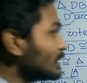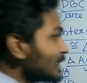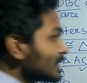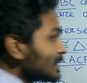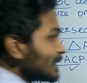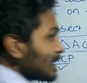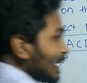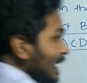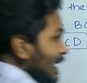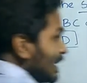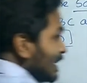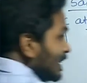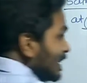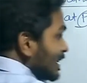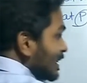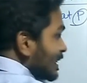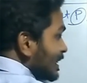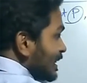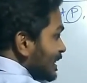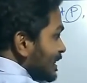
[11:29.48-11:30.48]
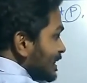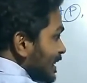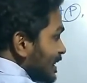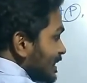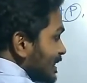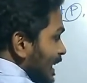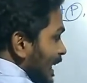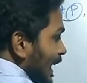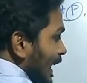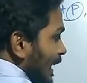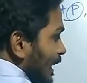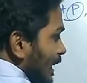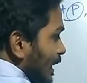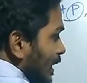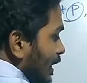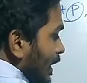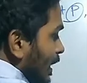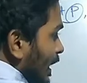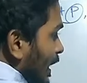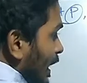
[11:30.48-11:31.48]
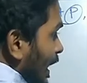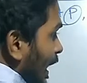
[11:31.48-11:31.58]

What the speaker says: as a line, this as a line,